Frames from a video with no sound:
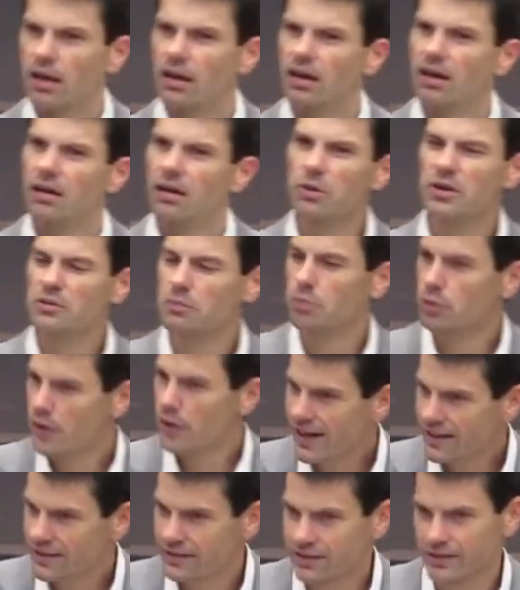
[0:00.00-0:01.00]
But in
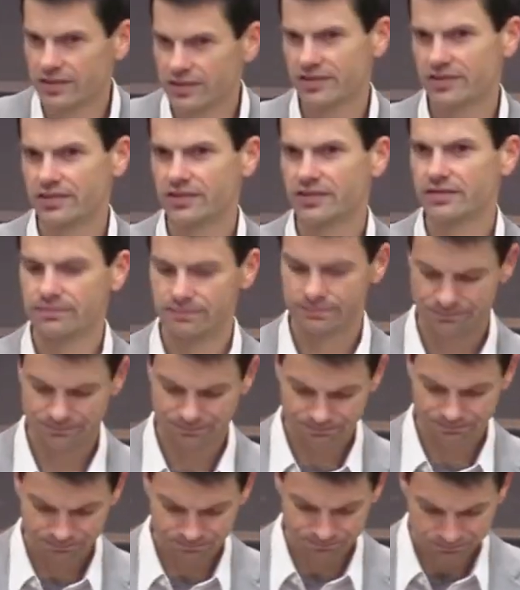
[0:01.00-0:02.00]
practice,
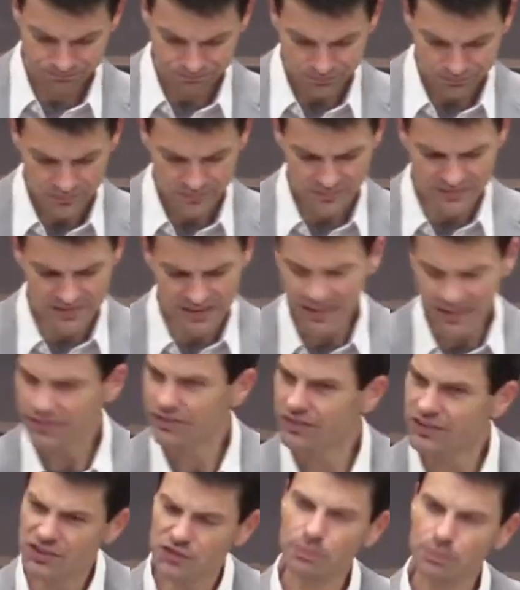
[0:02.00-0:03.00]

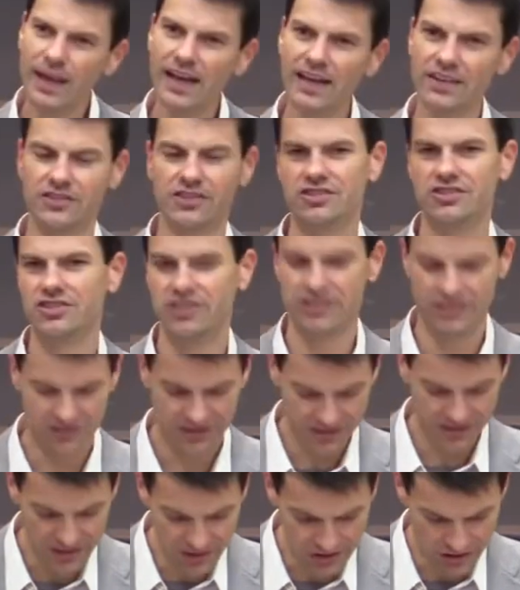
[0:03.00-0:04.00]
this passage is
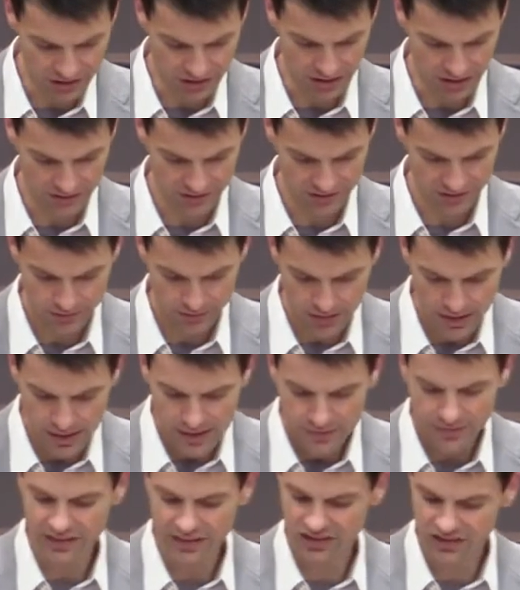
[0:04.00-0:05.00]
teaching us
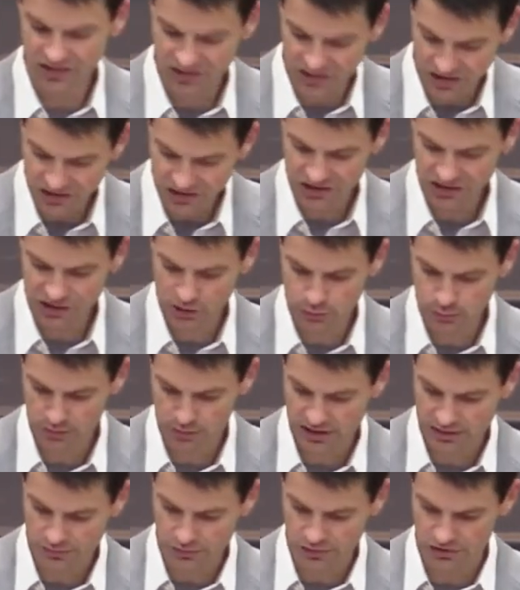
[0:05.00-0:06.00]
that sincere
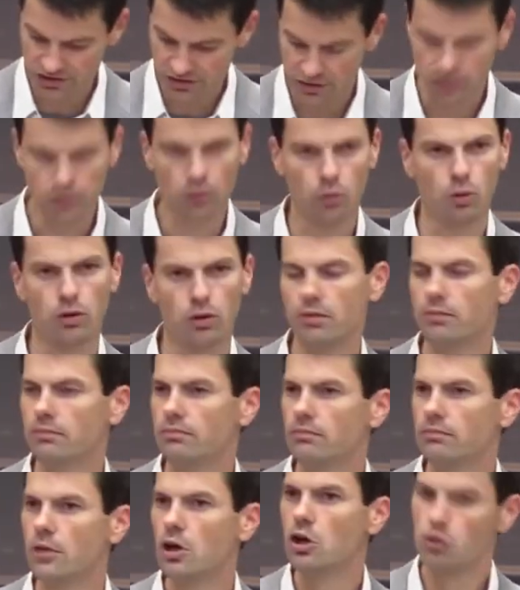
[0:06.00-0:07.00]
believers in the Lord
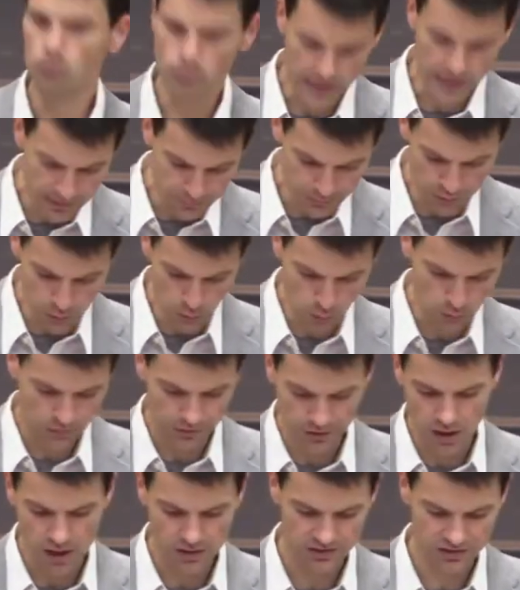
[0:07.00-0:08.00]
who make the
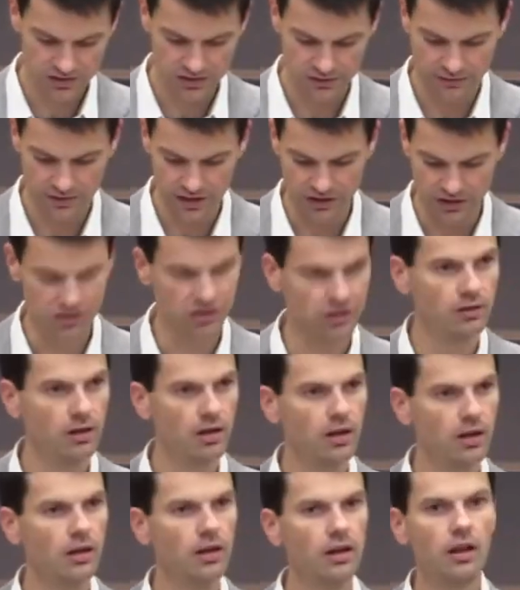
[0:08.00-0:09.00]
Orthodox confession,
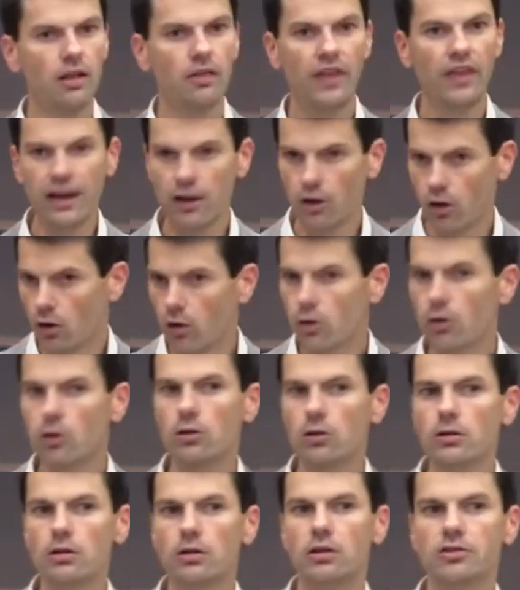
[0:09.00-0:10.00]
they are
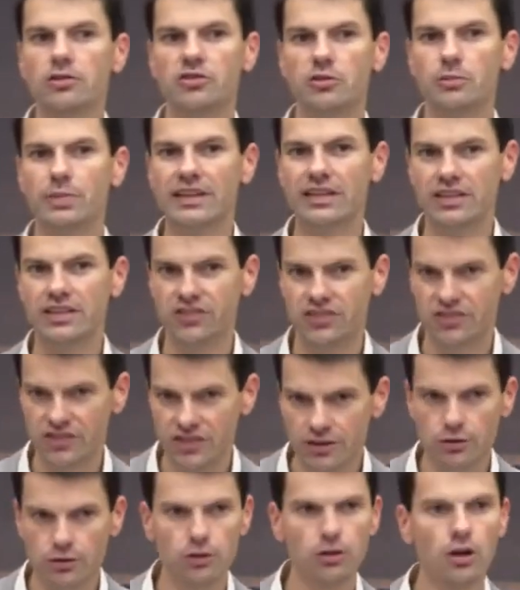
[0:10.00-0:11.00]
to be
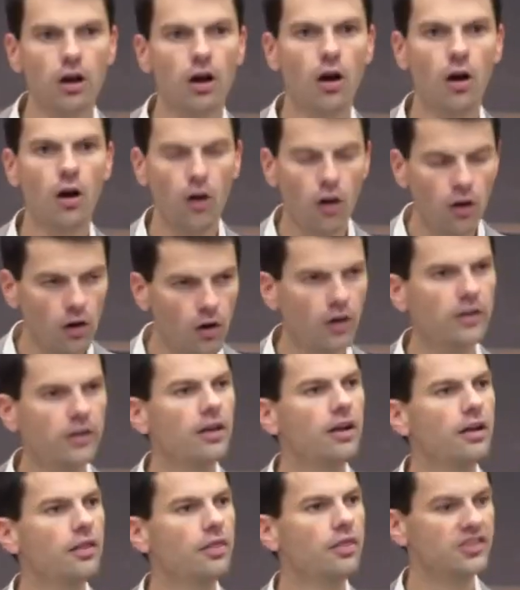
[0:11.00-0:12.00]
considered on
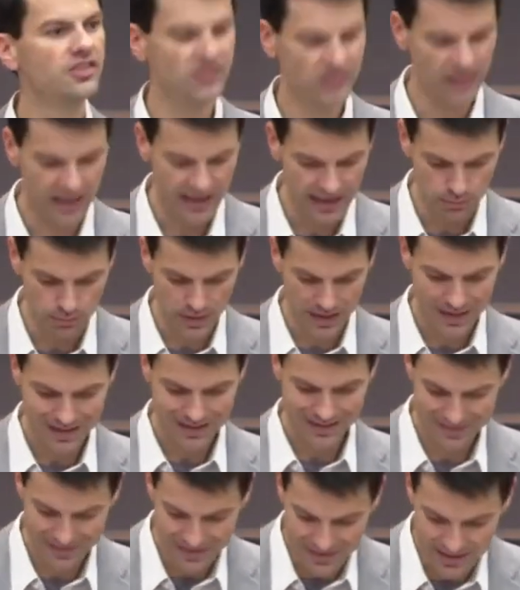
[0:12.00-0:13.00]
the same
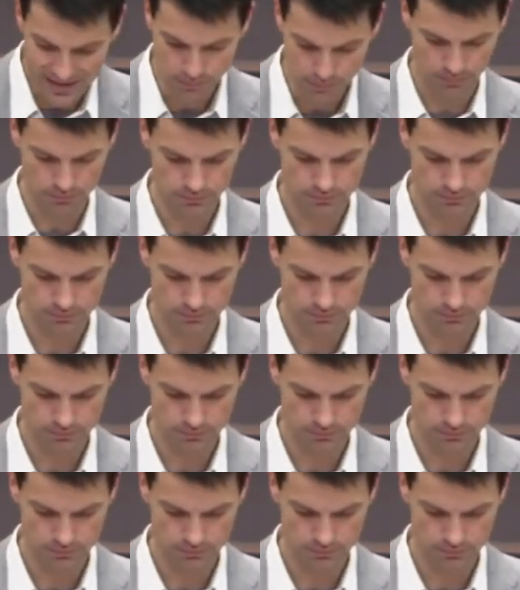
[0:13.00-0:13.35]
team.